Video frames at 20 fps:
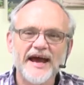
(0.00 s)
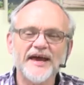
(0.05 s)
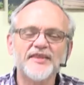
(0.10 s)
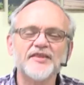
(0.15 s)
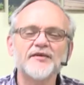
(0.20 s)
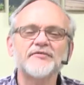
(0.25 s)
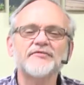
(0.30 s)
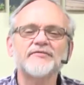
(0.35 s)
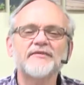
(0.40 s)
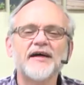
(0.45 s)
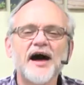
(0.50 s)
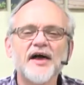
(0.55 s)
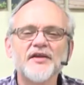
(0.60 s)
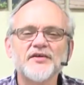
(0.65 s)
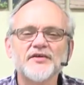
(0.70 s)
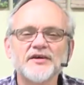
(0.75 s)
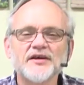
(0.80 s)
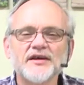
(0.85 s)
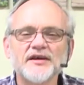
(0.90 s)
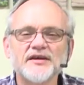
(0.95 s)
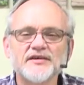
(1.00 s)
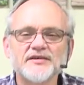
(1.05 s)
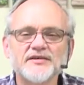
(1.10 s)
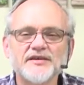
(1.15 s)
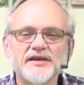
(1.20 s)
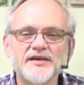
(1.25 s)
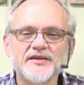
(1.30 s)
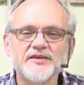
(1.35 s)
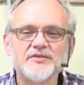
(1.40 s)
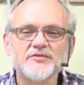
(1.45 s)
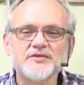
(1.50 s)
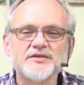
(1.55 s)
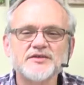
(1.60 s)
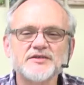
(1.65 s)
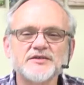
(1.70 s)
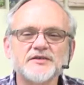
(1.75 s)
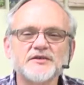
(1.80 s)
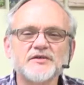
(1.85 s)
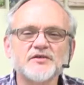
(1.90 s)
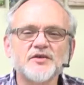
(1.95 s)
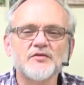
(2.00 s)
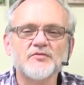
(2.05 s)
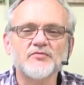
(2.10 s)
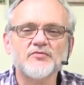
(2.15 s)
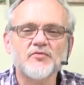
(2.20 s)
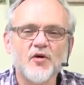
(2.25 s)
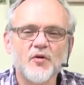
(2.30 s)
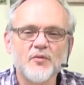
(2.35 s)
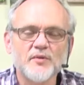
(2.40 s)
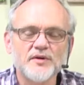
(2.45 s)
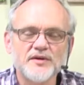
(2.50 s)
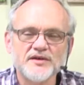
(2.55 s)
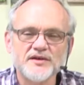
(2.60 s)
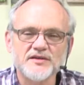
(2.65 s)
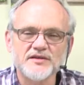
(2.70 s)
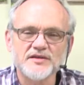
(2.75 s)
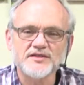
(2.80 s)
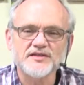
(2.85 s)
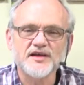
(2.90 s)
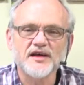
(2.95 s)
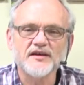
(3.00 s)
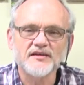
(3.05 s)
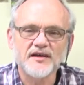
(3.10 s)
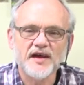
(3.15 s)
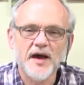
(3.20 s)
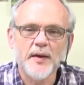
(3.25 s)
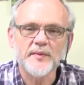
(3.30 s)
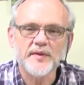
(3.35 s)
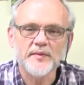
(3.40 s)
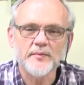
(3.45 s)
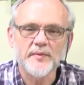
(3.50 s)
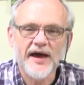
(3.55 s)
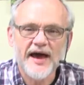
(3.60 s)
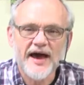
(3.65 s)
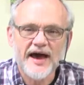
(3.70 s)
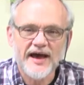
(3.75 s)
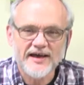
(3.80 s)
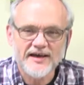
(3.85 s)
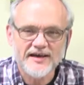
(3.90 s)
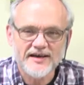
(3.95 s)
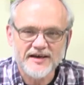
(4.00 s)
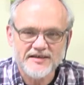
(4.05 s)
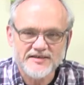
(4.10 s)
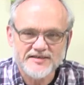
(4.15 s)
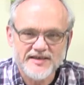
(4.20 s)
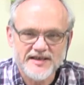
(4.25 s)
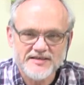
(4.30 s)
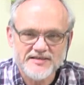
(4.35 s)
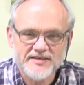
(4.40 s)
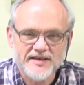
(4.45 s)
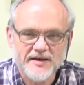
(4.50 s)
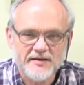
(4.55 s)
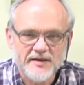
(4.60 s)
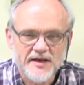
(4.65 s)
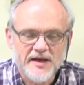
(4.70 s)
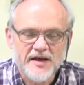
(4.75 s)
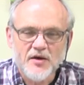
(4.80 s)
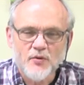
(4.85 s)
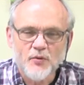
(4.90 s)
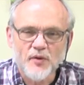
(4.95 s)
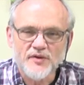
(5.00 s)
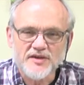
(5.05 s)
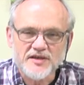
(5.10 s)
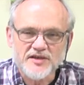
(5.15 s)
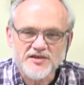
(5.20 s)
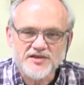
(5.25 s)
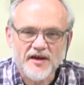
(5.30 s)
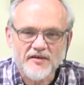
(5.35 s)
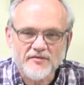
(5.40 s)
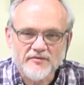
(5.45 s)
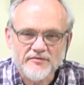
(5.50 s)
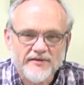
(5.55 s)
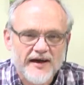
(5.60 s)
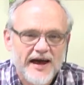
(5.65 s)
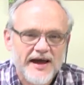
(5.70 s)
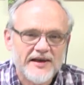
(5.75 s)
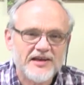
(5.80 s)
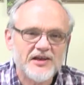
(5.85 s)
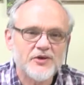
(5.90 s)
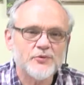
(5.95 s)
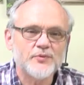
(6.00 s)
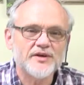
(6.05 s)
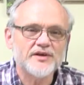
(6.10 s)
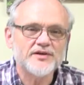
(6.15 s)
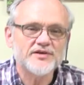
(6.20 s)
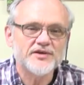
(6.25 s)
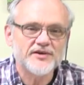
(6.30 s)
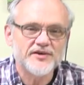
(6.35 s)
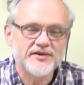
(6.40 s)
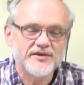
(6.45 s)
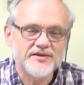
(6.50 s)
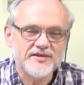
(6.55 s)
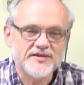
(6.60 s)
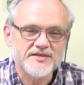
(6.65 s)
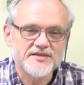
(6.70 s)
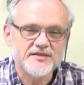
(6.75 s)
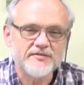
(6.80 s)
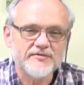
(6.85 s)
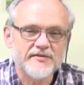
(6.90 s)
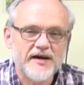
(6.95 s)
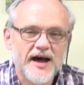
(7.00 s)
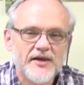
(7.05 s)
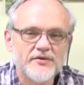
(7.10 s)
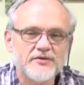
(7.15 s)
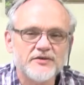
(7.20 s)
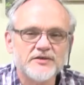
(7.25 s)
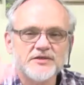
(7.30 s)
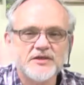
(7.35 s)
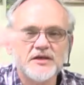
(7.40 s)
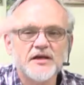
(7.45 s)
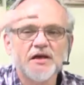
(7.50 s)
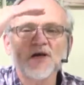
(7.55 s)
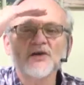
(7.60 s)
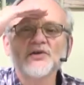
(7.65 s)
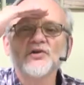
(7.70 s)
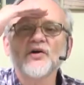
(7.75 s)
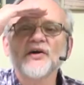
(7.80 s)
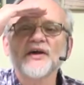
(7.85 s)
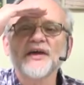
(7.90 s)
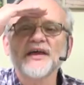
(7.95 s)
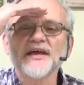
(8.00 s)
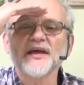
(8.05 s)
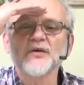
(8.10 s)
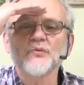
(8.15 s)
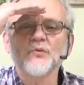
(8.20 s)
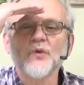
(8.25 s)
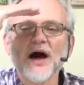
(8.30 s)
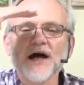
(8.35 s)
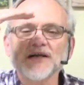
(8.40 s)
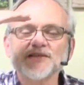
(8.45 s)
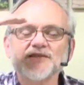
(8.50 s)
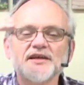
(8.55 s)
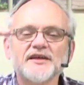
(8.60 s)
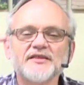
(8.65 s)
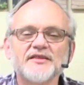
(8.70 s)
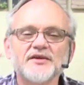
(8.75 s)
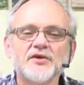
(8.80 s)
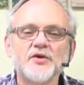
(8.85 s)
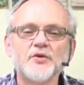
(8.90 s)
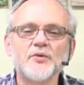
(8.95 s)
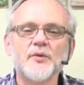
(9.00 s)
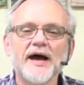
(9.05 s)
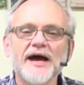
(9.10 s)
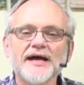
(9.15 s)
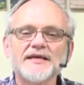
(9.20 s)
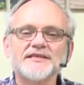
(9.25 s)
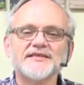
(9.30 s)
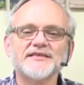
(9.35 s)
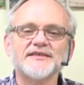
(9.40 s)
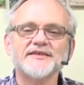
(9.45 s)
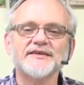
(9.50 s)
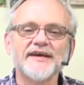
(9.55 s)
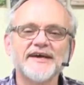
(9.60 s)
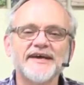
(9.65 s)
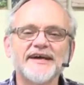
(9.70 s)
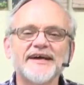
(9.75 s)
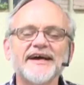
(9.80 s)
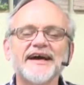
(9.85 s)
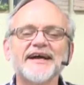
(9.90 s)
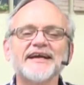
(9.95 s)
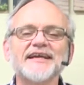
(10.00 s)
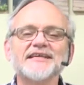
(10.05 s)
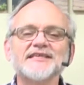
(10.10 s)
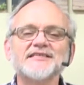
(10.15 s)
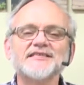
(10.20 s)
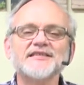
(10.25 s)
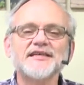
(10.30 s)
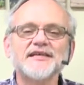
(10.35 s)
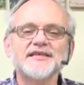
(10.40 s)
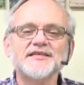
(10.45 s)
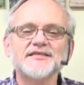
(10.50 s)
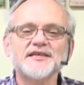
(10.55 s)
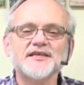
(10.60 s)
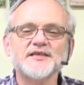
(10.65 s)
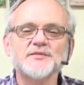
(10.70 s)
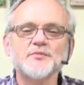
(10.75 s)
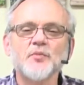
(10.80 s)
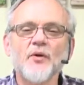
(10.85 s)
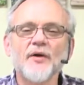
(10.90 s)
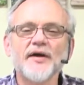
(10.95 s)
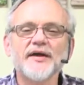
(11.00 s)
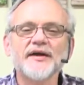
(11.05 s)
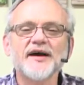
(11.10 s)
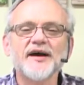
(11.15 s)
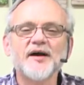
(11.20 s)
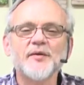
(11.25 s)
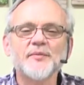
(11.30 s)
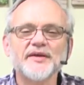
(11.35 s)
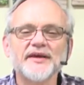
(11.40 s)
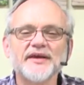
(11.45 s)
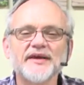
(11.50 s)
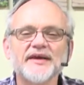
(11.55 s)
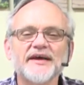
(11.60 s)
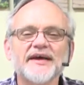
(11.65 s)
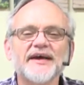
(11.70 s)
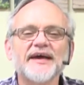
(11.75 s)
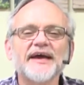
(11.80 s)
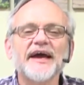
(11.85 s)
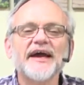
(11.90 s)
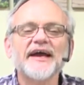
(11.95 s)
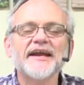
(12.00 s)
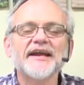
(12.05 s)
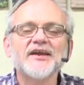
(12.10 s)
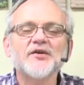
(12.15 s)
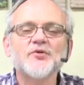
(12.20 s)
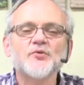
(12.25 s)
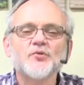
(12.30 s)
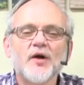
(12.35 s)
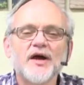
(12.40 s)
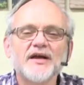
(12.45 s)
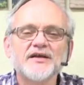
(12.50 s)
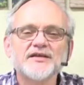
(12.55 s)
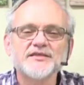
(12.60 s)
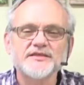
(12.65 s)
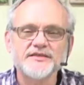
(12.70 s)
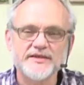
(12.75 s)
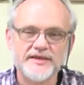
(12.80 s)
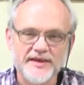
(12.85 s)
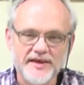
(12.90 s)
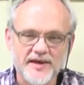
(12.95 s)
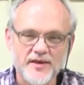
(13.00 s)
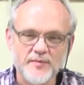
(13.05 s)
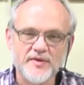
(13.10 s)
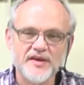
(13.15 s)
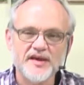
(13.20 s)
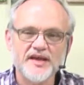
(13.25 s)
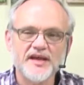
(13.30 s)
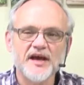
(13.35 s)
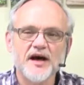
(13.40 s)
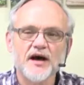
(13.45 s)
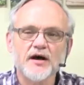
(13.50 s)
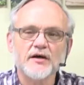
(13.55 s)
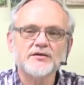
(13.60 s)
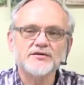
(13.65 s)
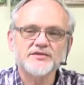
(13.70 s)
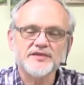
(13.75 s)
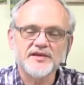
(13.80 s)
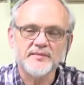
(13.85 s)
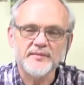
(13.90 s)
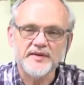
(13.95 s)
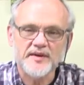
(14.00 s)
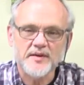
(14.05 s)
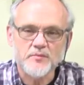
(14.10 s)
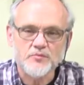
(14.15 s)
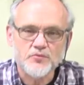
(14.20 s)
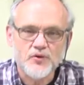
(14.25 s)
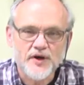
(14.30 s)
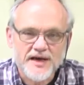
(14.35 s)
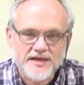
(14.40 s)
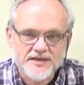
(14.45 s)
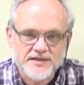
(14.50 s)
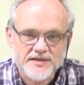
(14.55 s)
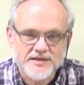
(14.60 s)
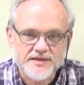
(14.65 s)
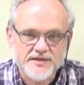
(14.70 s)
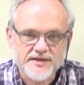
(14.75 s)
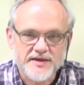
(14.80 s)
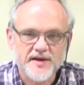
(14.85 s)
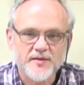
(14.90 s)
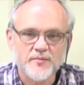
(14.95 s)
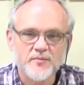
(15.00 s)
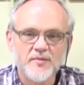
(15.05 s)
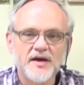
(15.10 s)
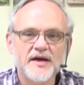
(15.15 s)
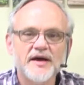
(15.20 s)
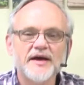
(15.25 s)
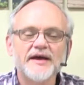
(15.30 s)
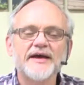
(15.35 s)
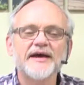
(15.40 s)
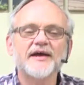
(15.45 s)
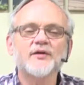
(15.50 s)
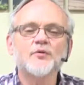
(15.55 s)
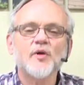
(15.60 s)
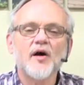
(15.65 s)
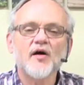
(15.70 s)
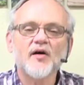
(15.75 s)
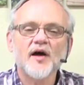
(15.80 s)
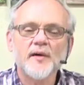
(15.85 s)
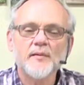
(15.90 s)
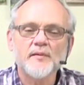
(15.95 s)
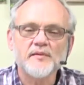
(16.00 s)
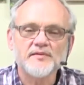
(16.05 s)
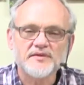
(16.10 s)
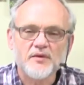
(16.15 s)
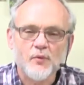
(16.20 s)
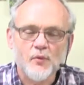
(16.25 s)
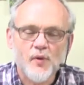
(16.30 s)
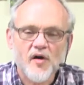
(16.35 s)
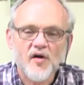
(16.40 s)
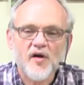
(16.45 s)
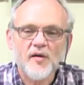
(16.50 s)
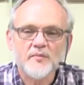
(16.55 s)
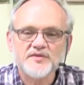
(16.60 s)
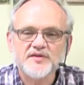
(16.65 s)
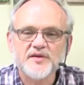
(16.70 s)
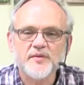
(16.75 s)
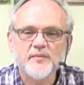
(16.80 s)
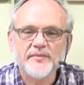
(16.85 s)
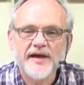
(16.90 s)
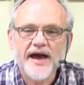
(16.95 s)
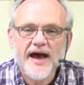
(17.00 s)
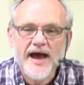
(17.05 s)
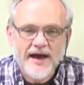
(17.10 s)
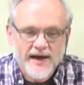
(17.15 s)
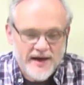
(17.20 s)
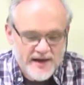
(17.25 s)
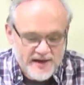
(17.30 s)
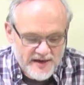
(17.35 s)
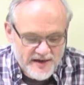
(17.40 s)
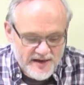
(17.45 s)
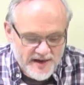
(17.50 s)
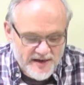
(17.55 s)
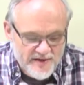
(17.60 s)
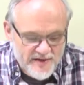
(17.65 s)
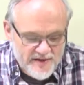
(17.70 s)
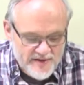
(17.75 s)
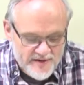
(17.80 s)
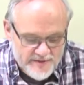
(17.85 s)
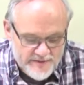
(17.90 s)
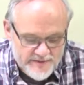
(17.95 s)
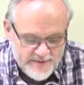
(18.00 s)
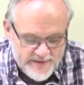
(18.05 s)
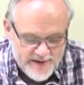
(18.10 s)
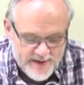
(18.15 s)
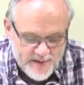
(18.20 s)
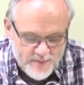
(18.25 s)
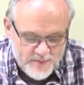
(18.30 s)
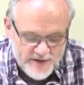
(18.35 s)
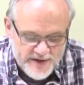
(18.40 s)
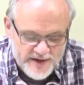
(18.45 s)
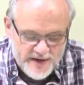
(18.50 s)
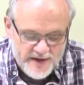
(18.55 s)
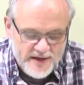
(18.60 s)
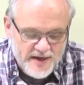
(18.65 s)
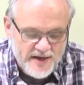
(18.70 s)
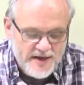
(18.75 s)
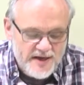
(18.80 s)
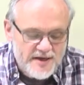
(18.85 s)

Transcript: And the father continues to look forward to the son coming back. And it says that when the son finally returns, the father's looking and watching the horizon and he sees his boy coming and he runs to him and he hugs him and embraces him and welcome, welcomes him back into the family.